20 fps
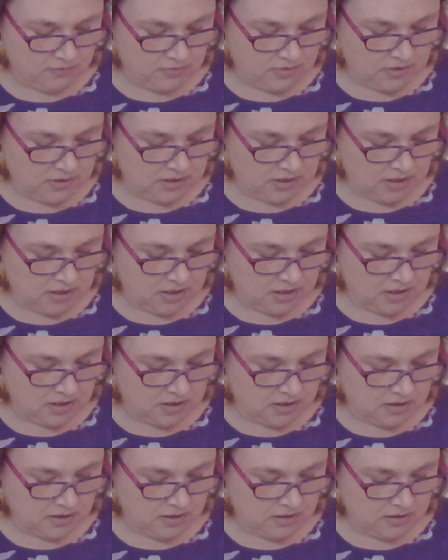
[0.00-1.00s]

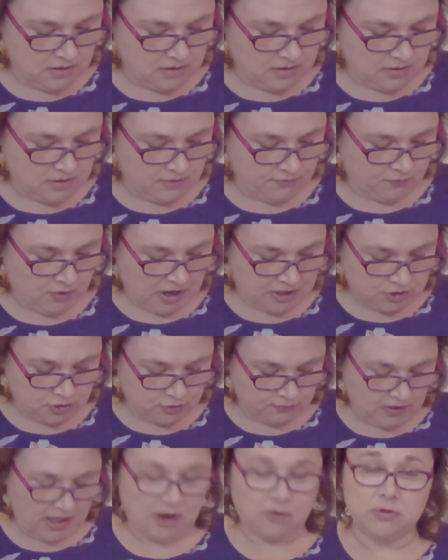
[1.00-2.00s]
the Fracture
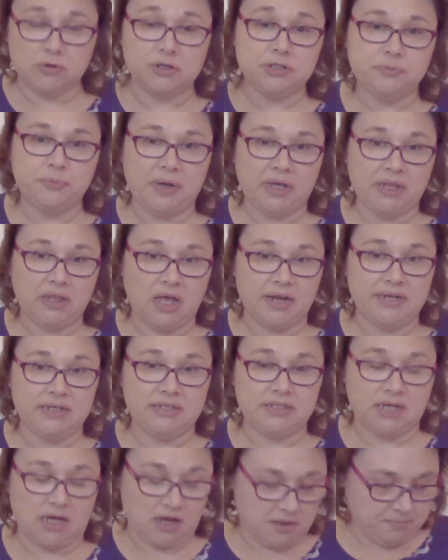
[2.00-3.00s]
Flowers by Lottie
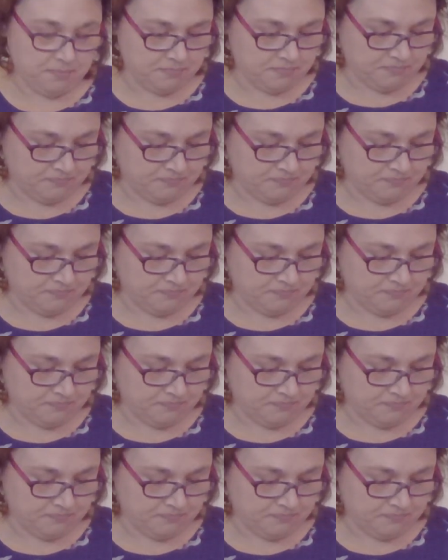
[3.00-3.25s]
Da.